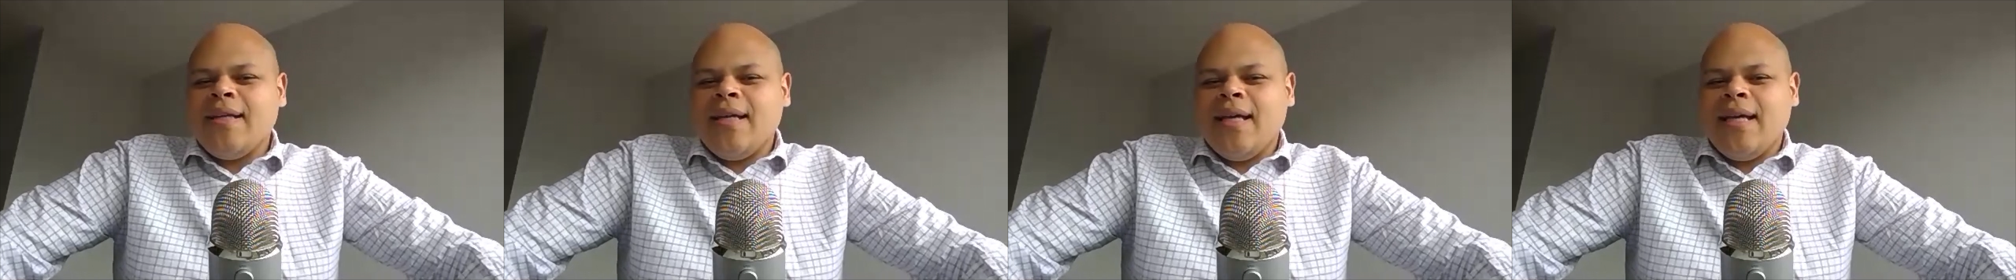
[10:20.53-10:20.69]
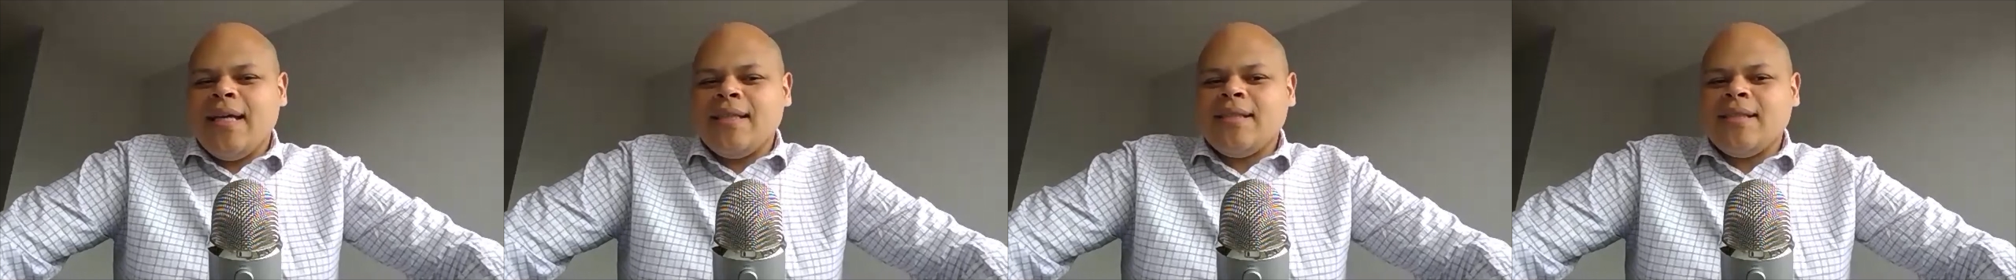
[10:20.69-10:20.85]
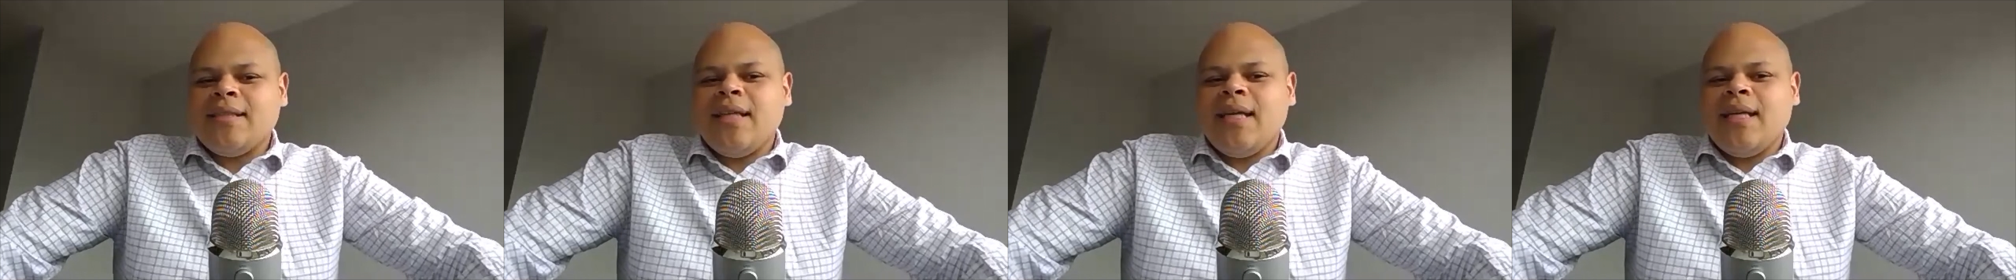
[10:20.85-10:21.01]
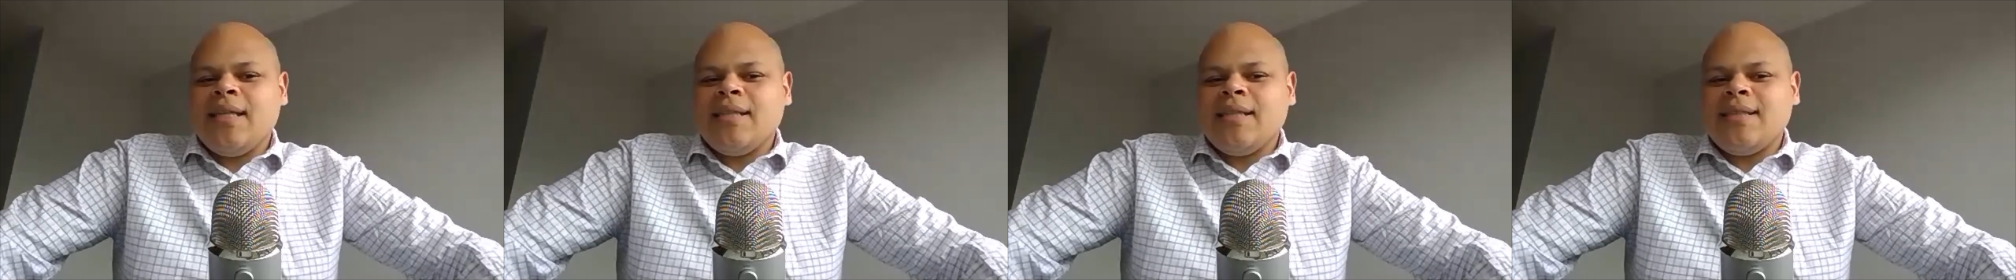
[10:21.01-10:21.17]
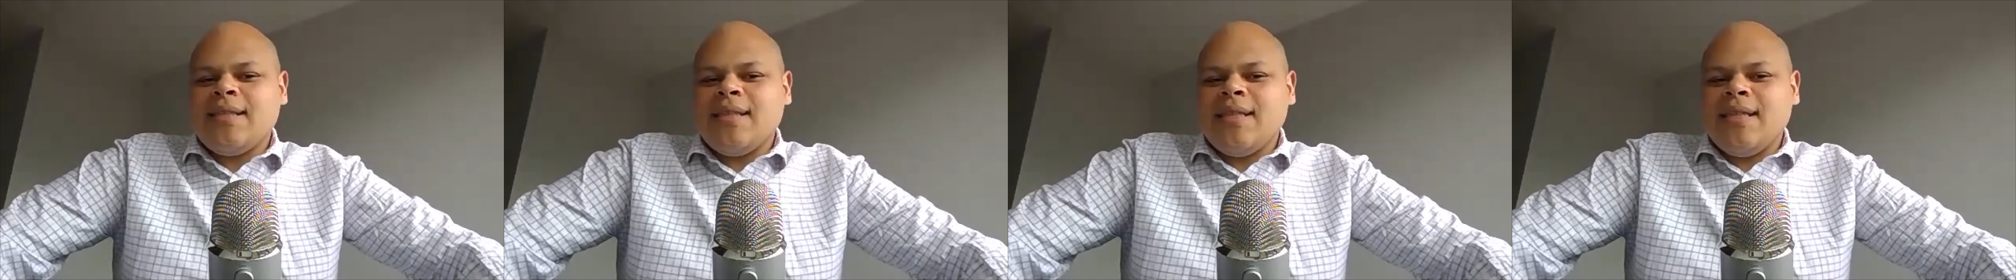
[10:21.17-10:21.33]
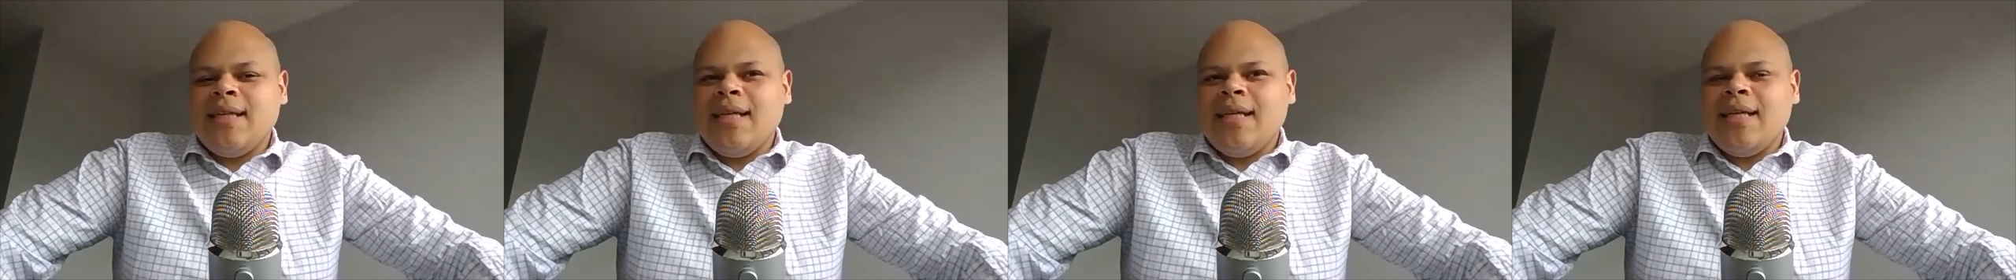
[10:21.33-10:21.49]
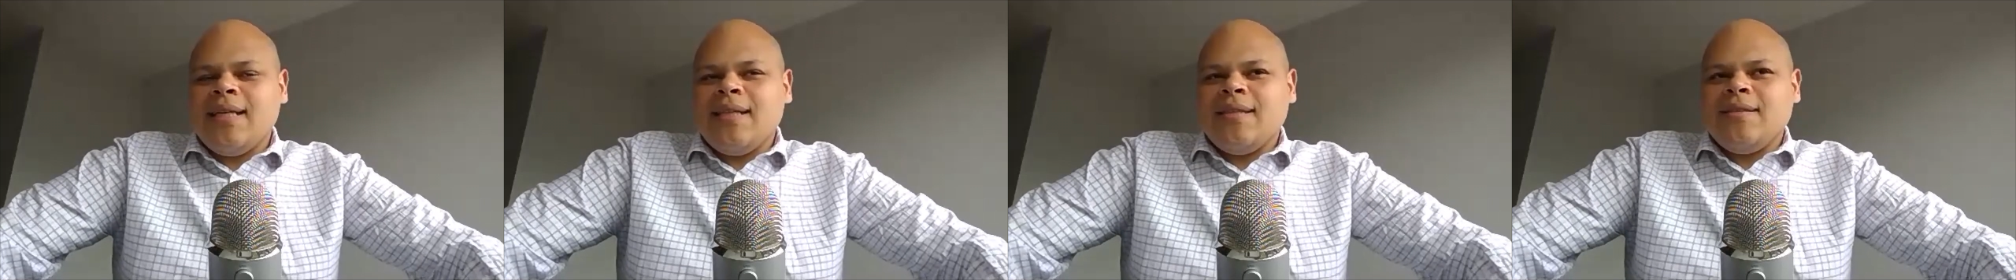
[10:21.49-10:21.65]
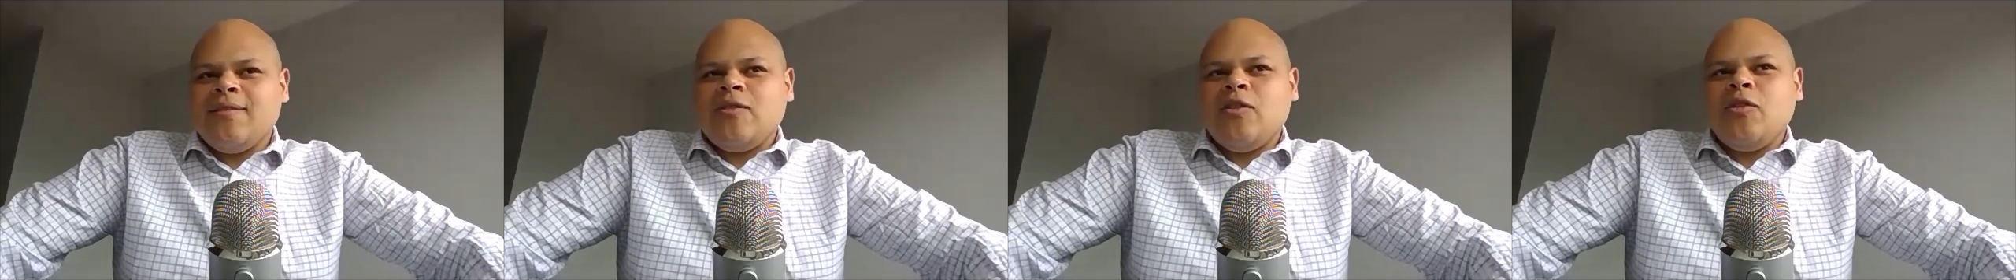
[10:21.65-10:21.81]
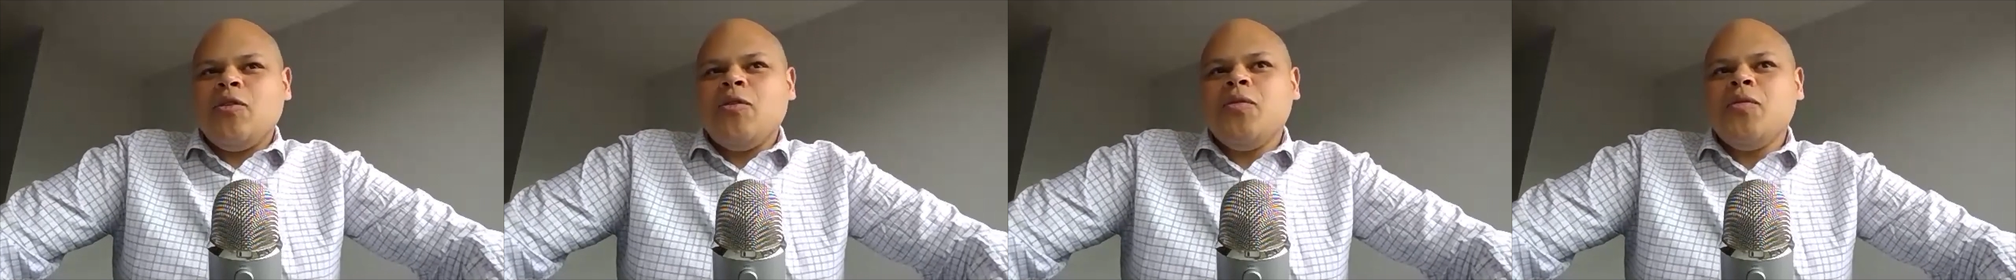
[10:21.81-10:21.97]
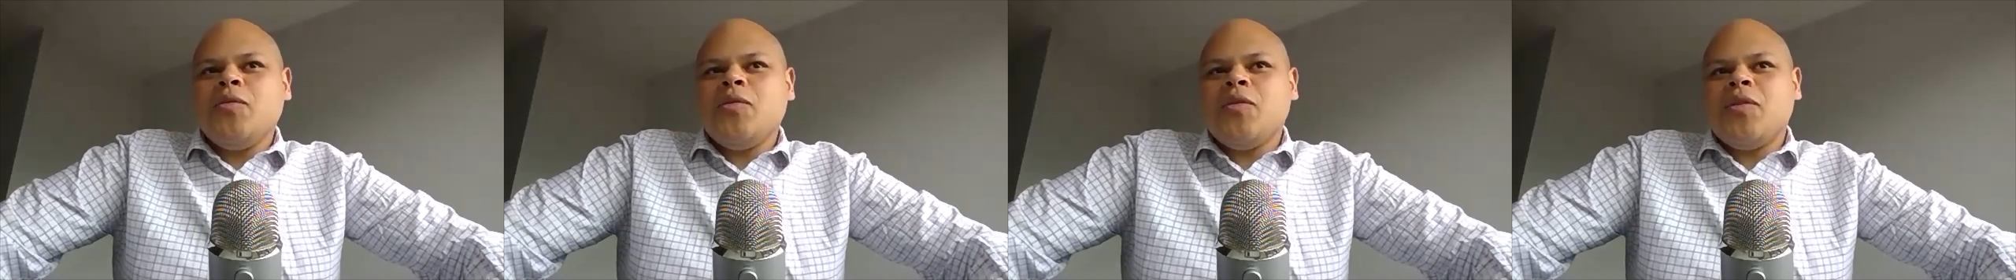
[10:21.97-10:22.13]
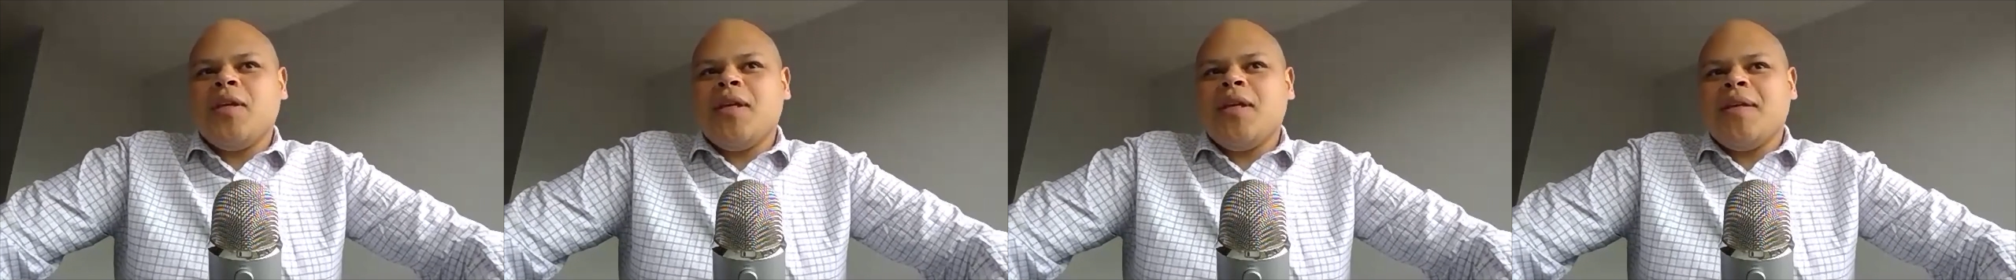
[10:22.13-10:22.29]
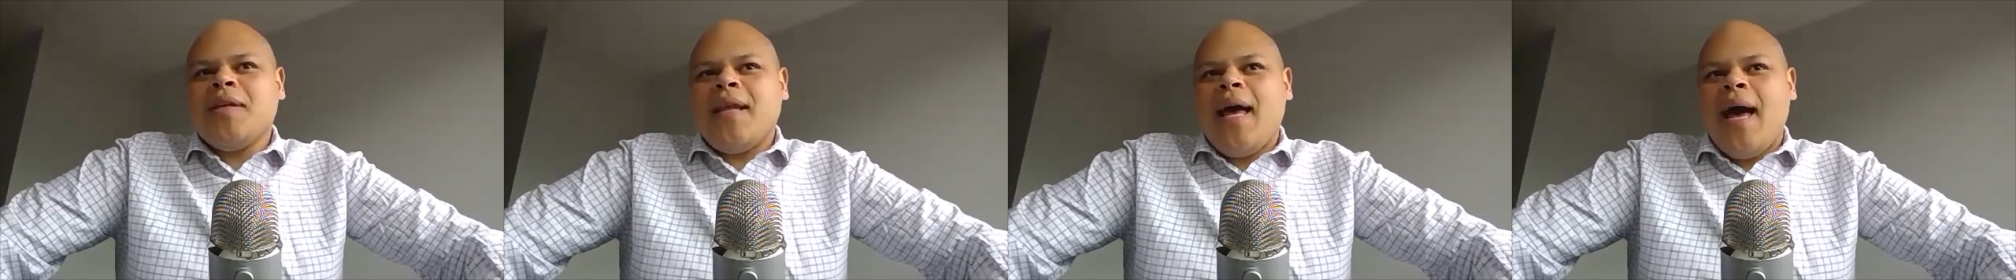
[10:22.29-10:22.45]
Is Do you
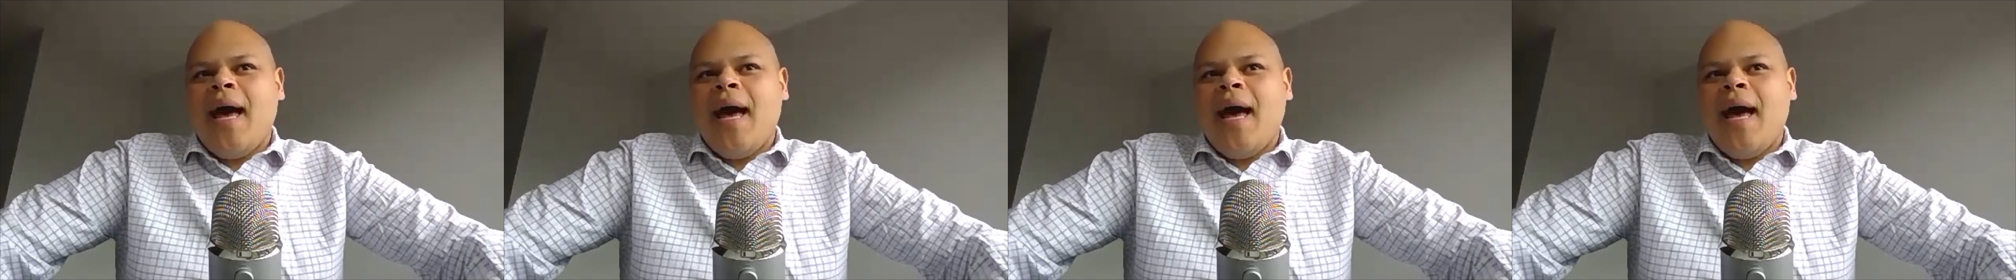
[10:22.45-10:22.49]
think